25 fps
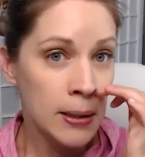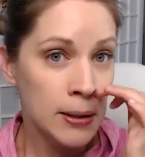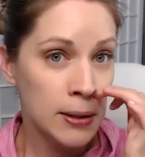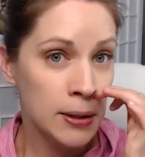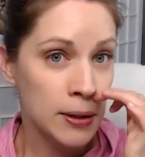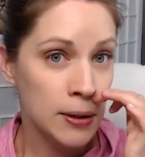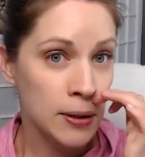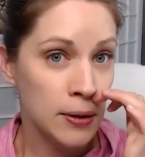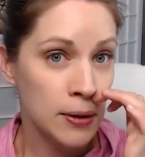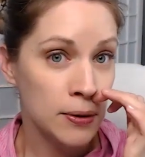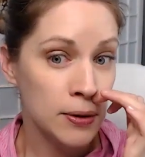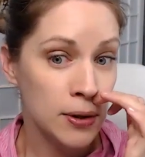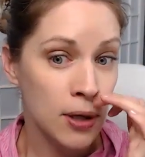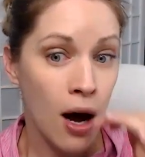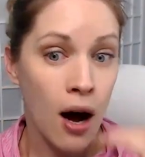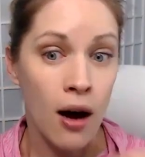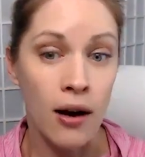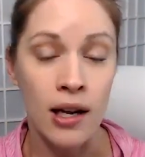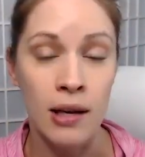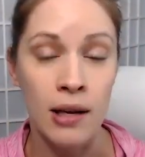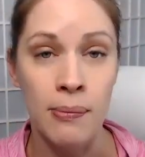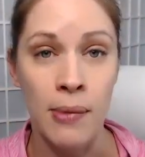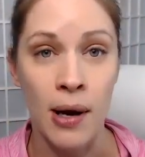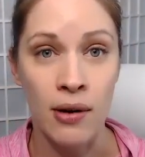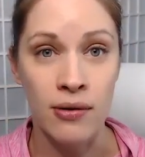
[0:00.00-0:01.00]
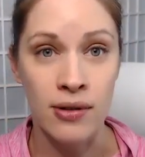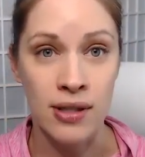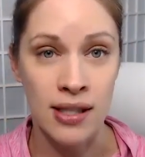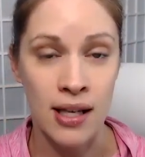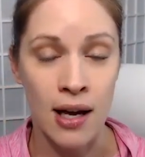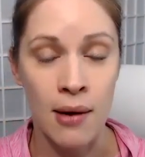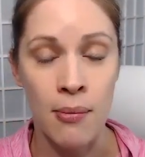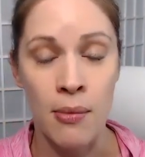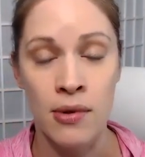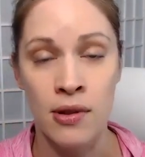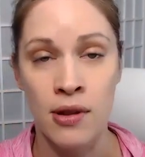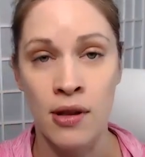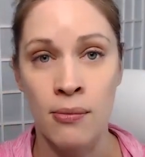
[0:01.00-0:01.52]
to talk about
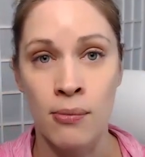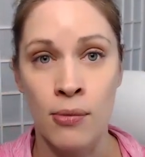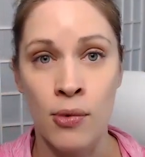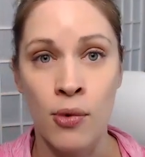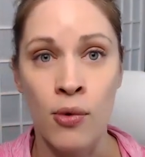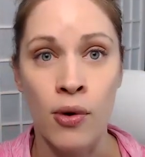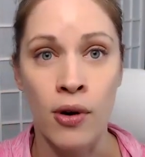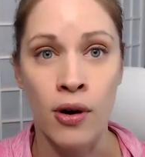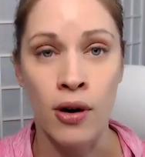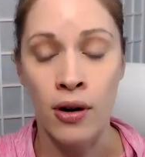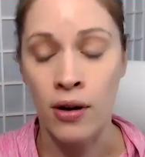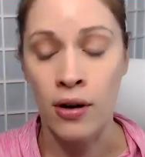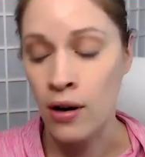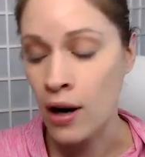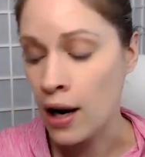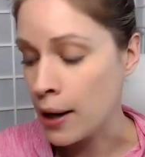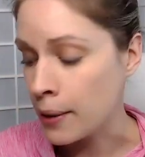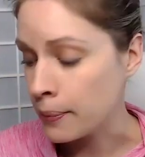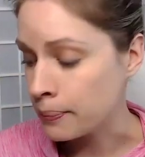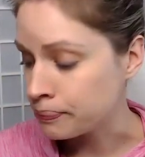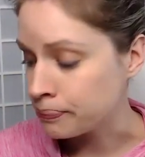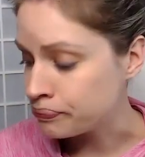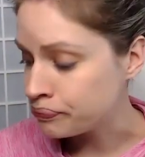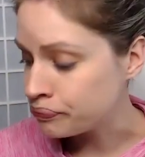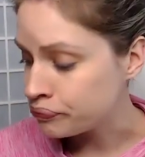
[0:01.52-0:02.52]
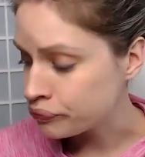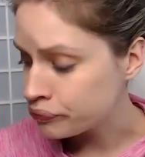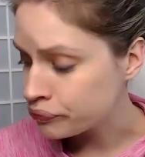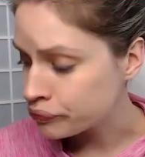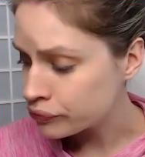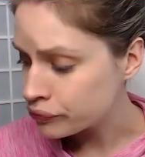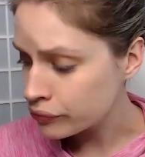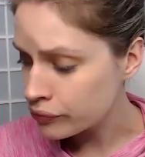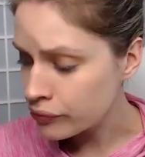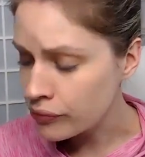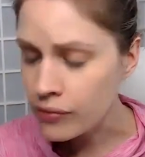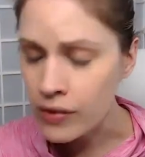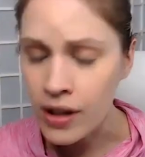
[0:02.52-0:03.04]
some of the more um,
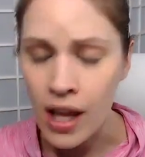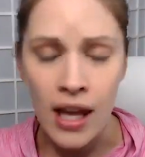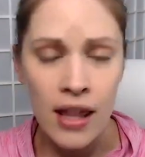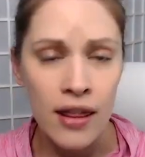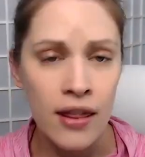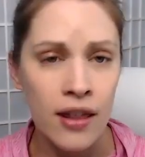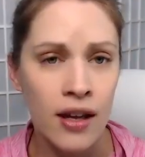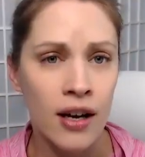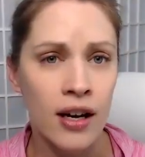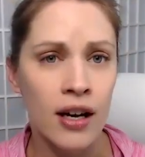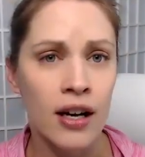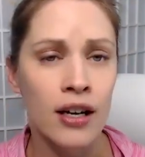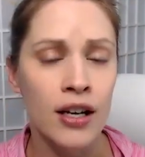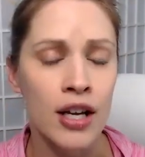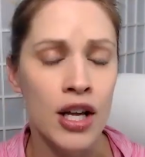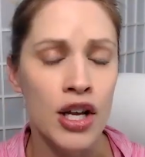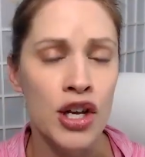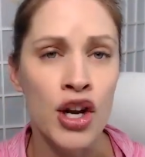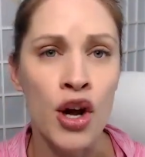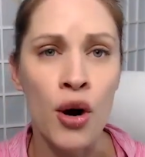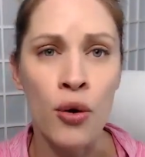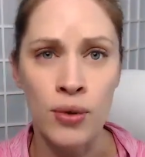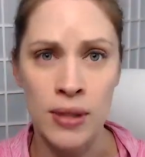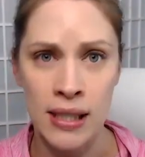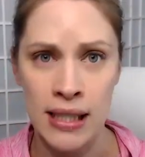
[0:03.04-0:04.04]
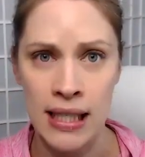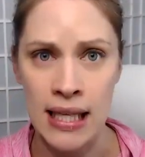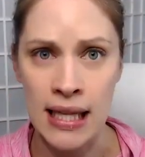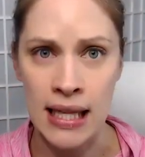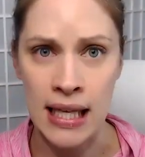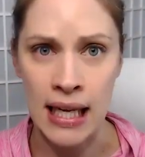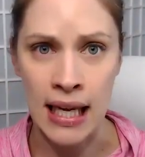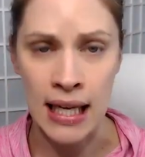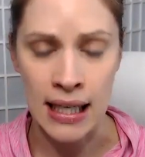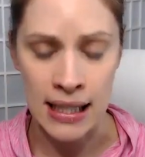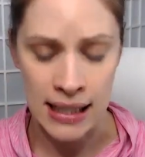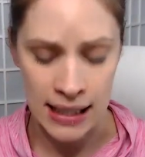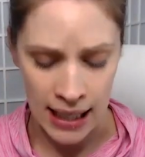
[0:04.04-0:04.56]
the notes and
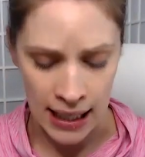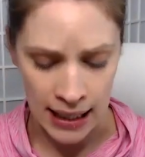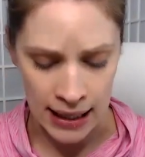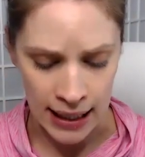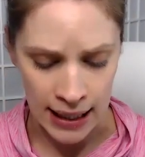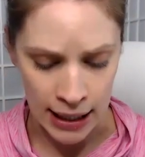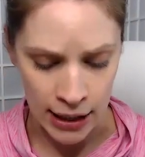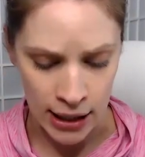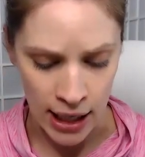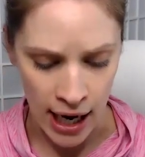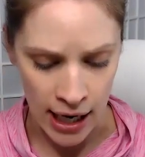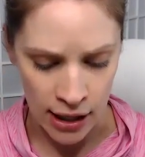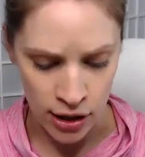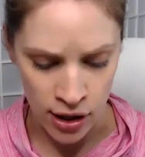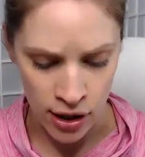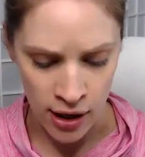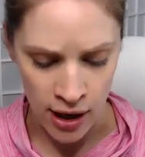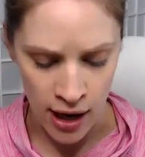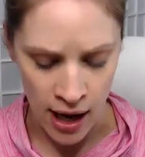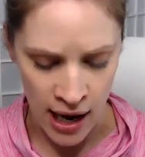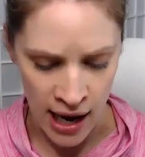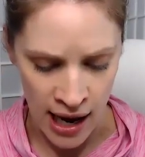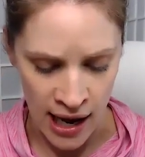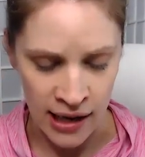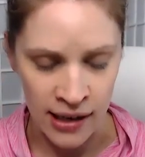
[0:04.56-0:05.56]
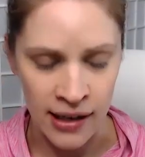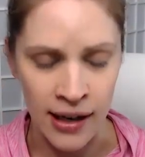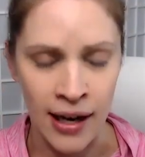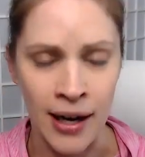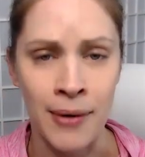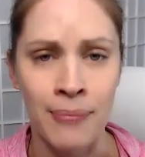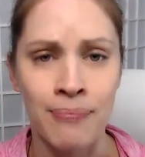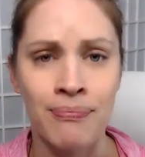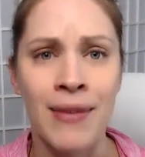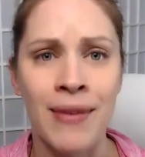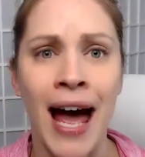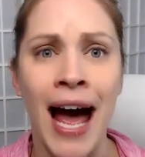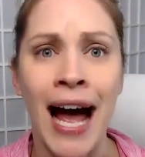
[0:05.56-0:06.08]
things that they had had
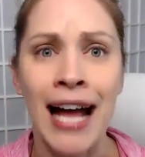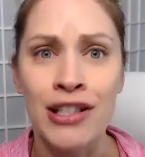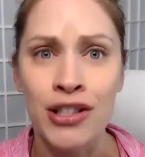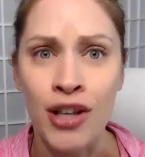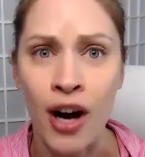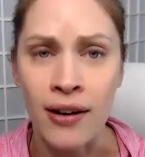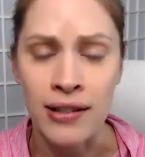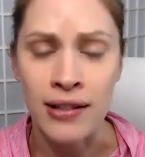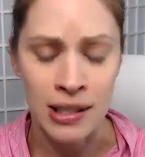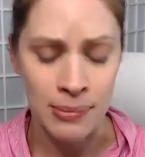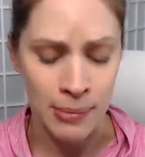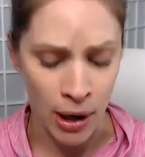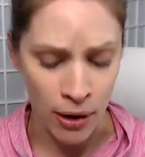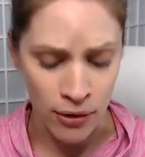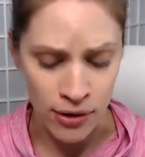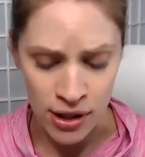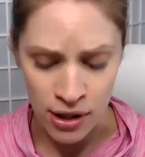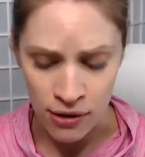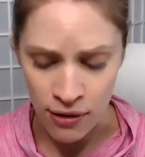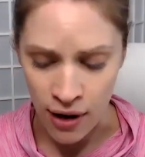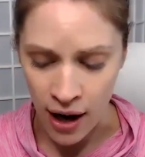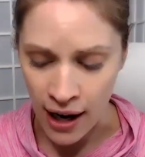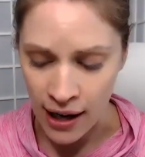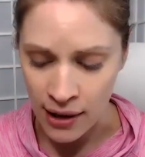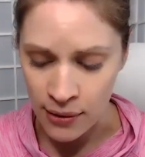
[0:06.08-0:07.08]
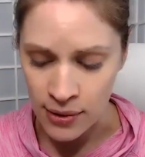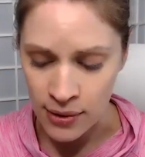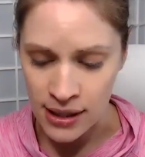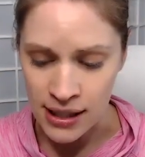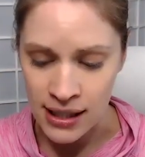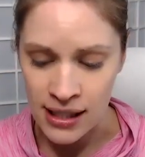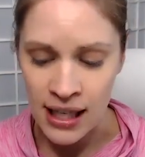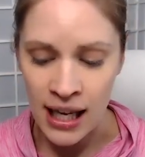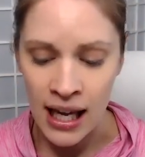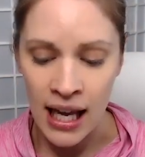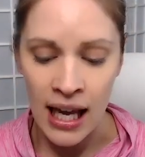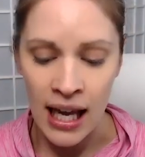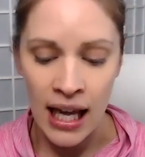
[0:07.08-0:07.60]
um, had talked about. So I
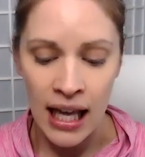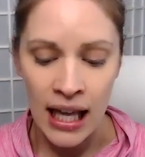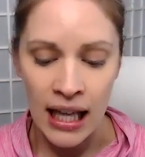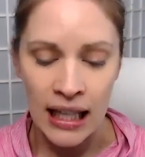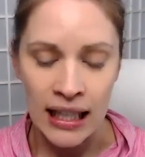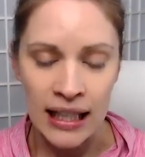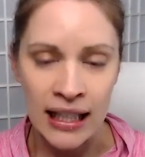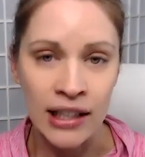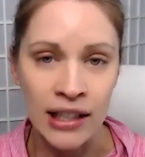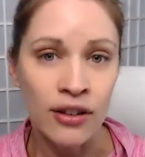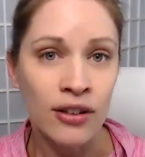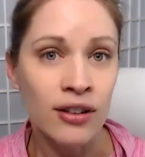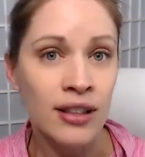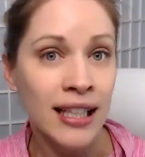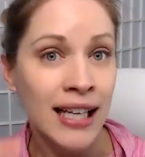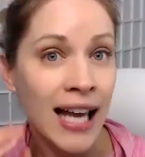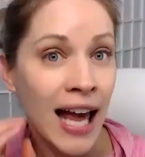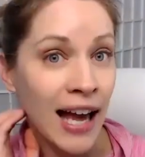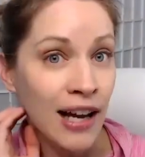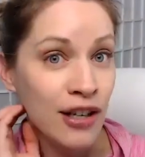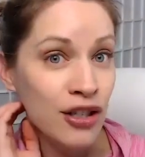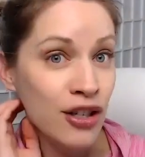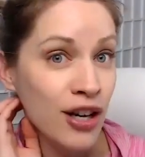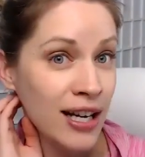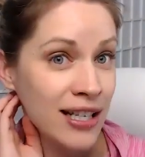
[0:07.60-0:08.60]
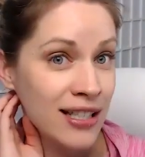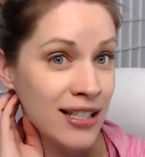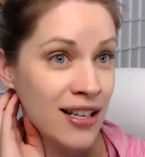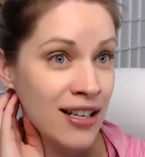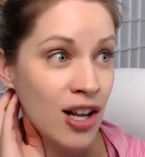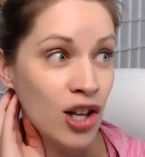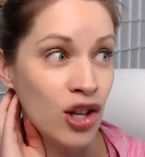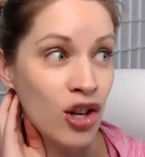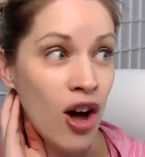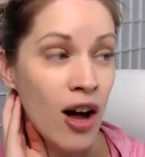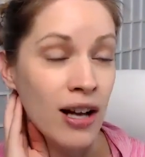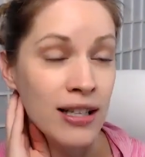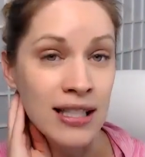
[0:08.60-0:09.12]
was literally actually I did a
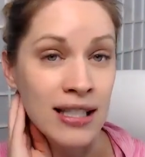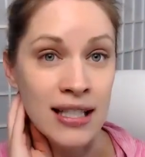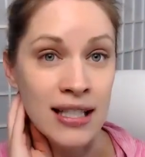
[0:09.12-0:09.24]
lot